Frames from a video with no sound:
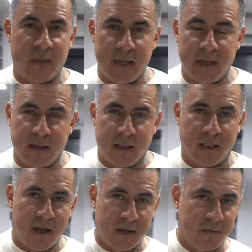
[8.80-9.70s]
thanking a
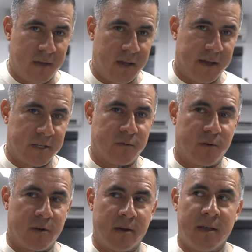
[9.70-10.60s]
lot of you guys
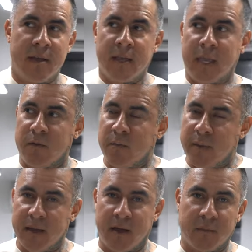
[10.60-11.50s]
for giving
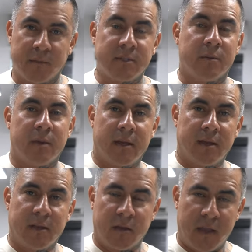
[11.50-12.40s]
me um, some of the,
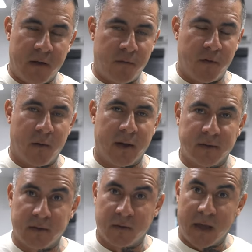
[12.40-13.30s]
you know, the info on,
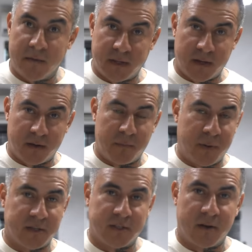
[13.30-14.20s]
you know, having a, a pinched